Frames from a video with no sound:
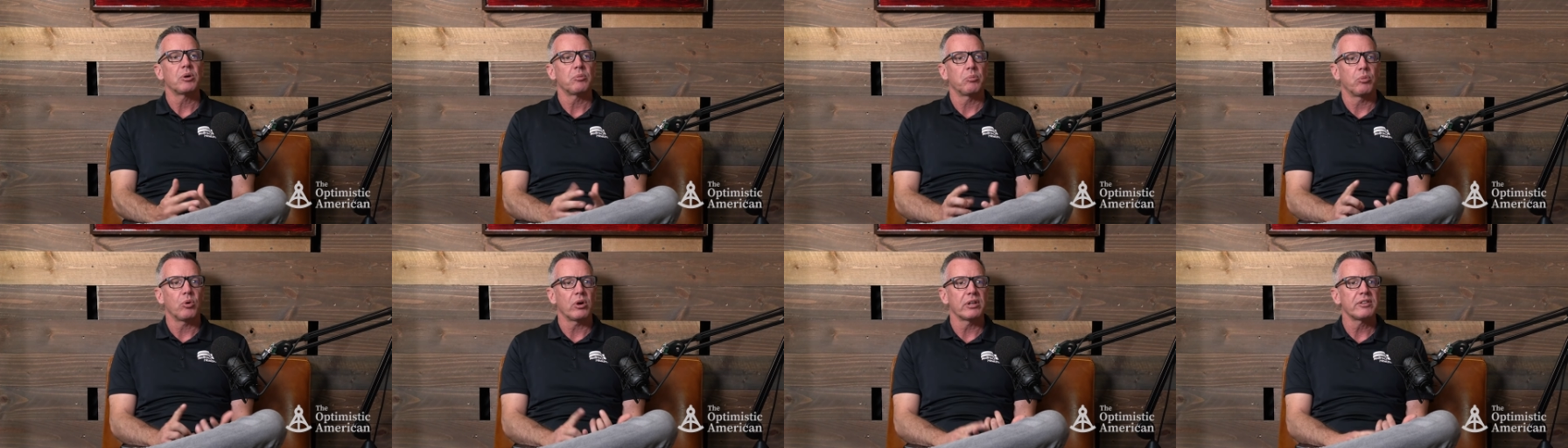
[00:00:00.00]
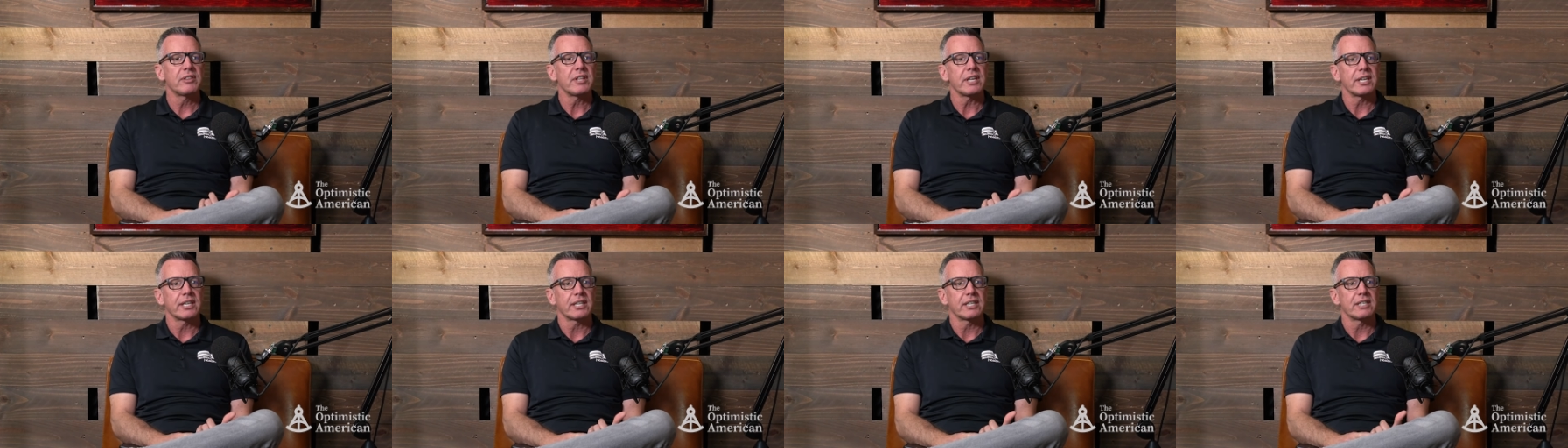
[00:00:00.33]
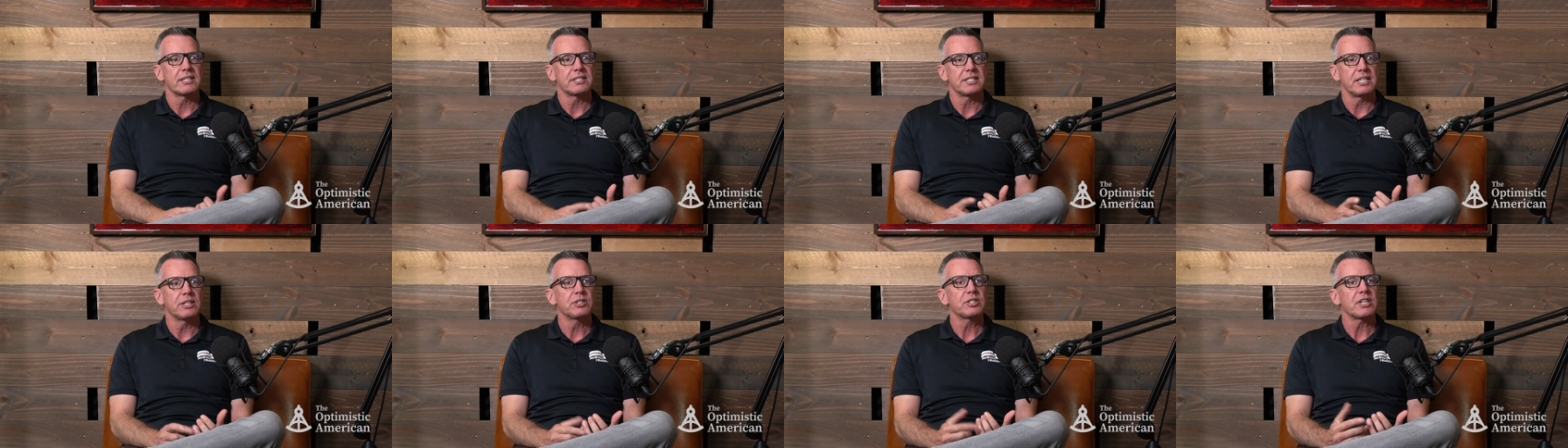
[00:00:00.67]
one thing
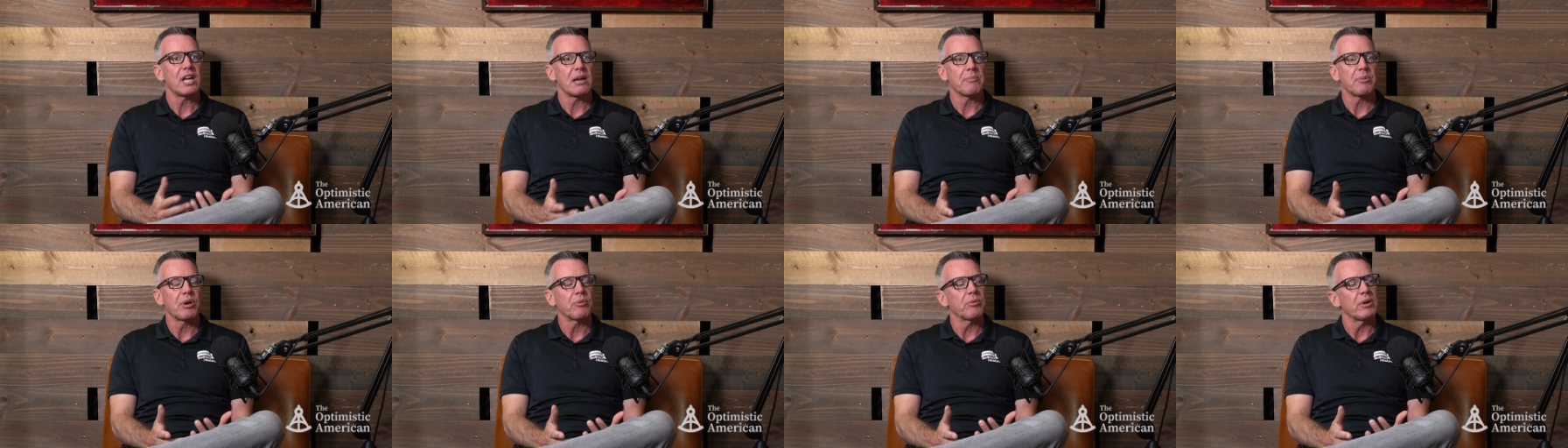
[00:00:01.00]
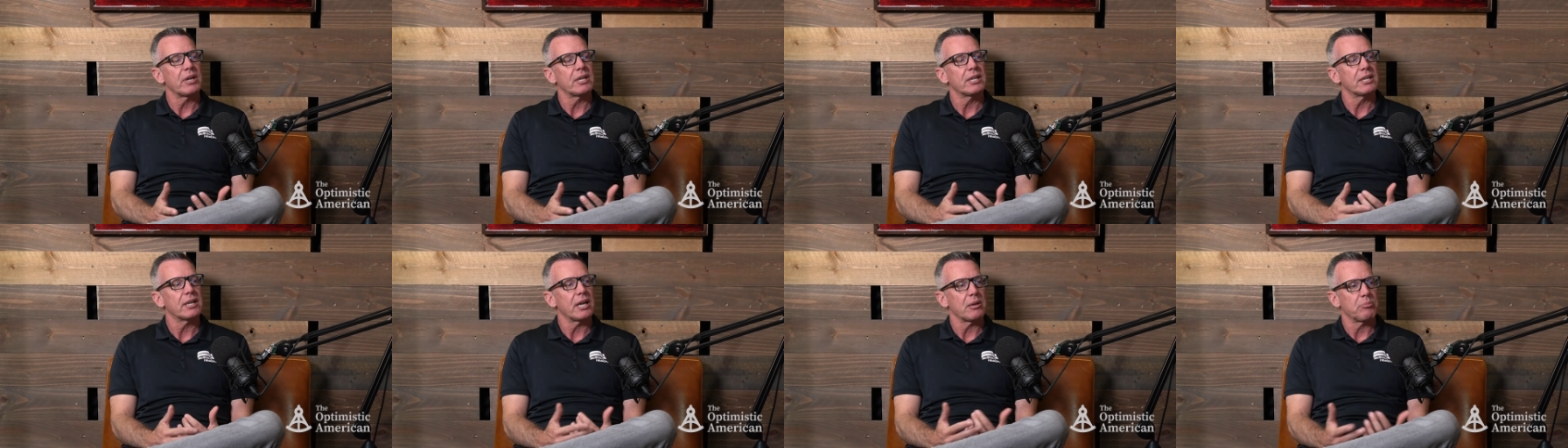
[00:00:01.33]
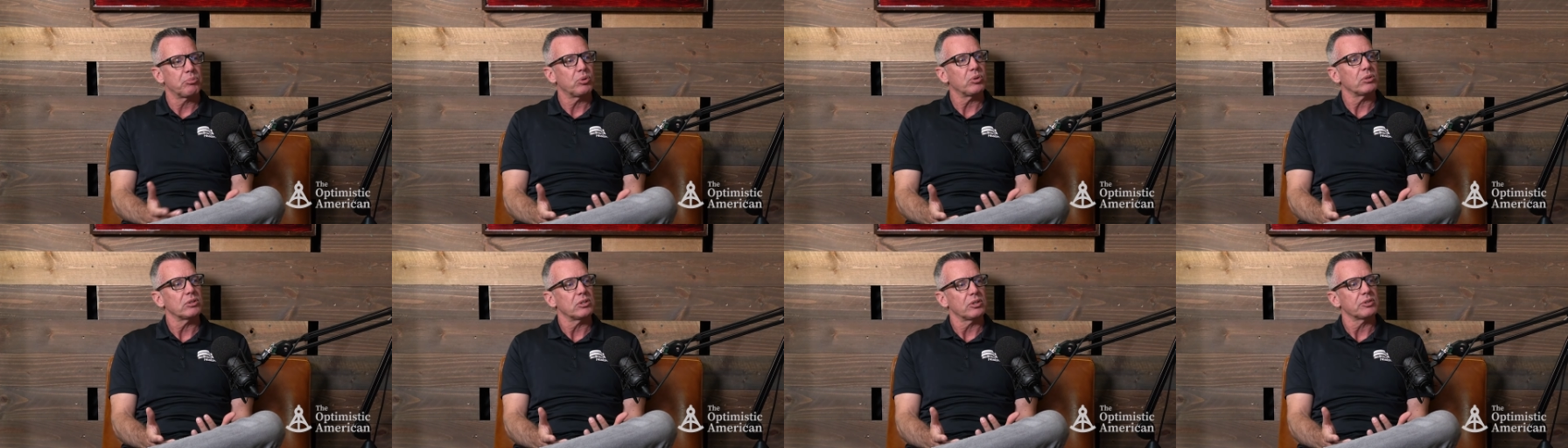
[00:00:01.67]
is each time i read it i
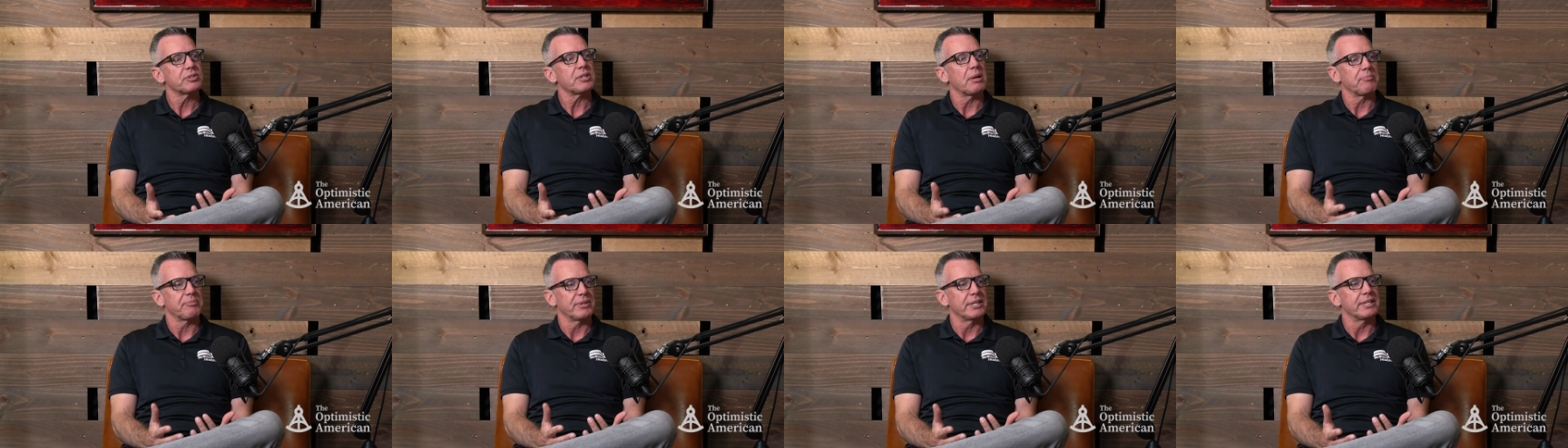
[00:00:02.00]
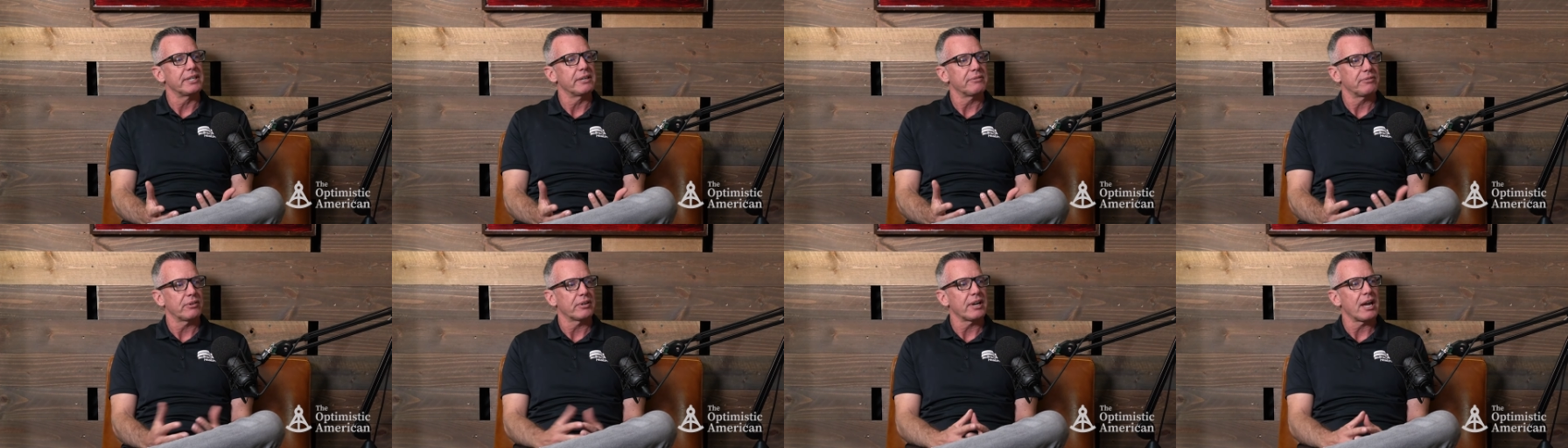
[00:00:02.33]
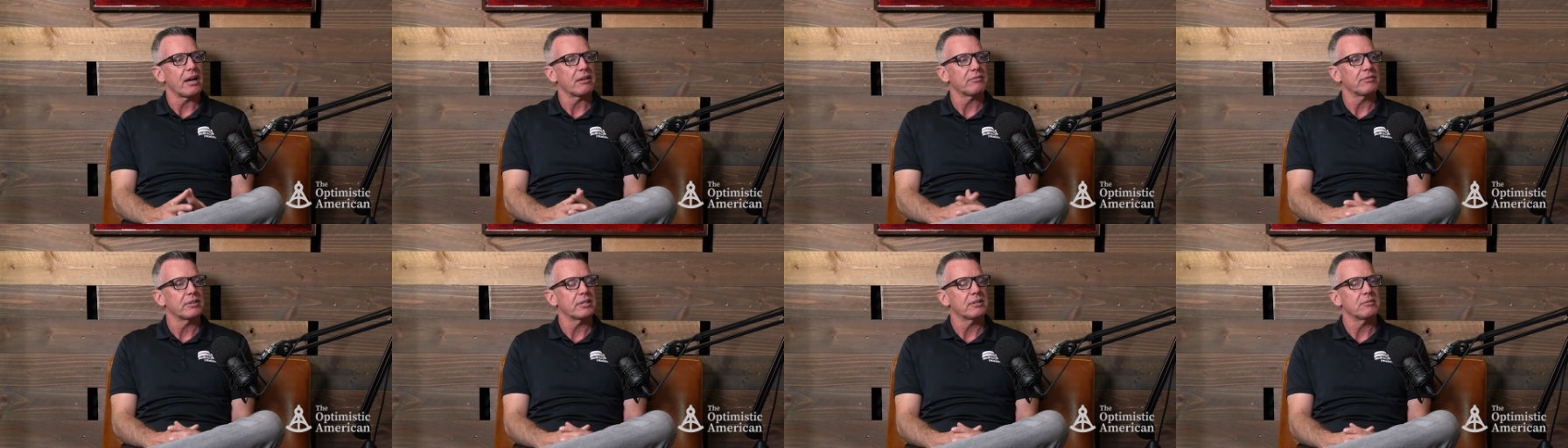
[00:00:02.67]
pull a little something different out
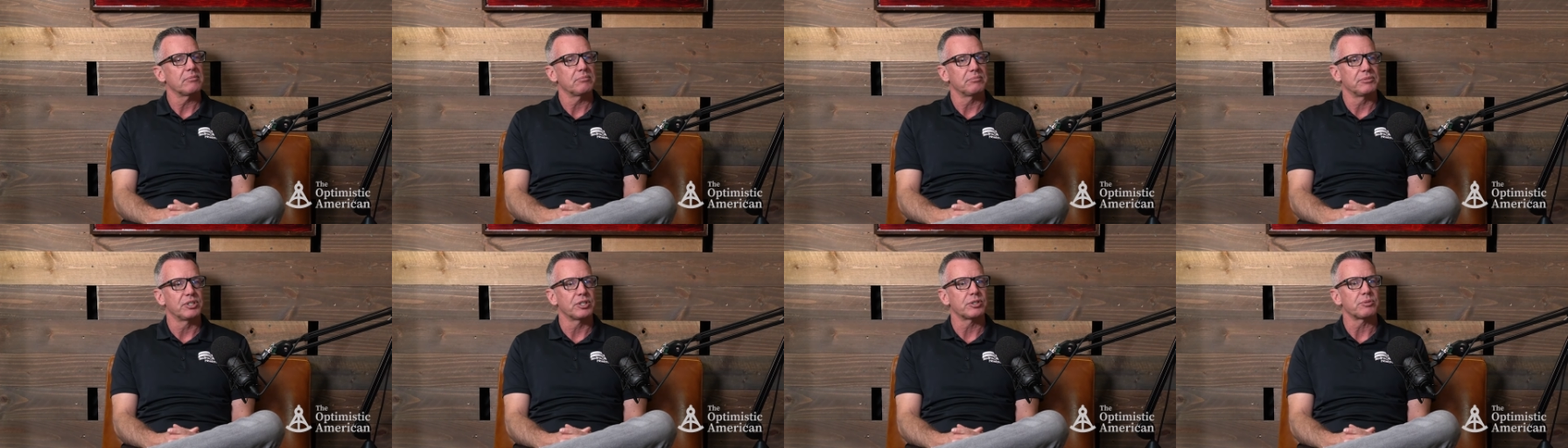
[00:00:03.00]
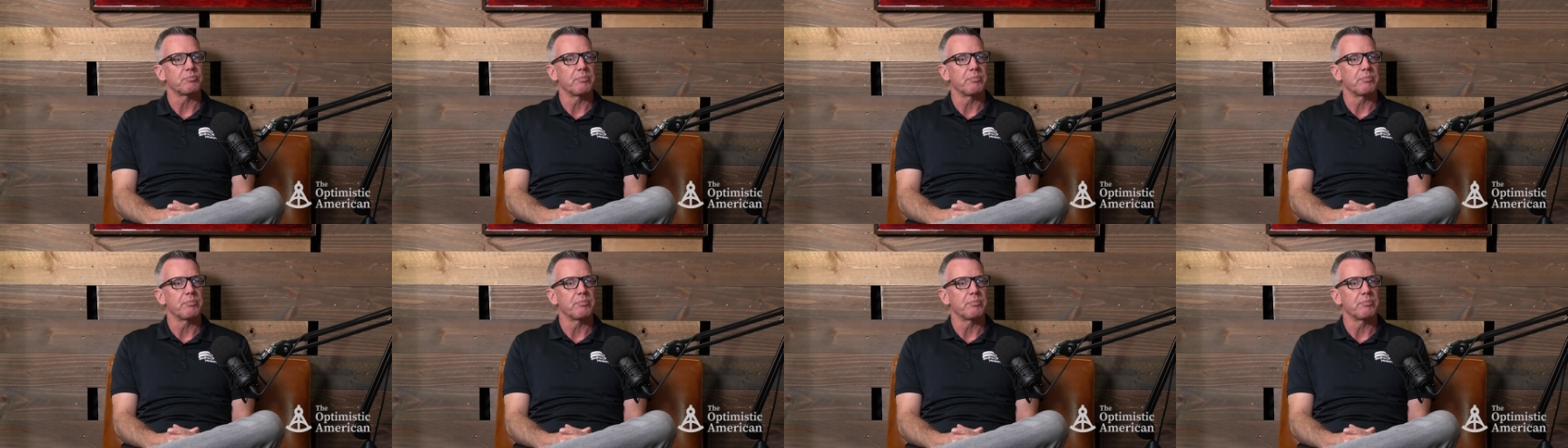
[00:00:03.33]
of it just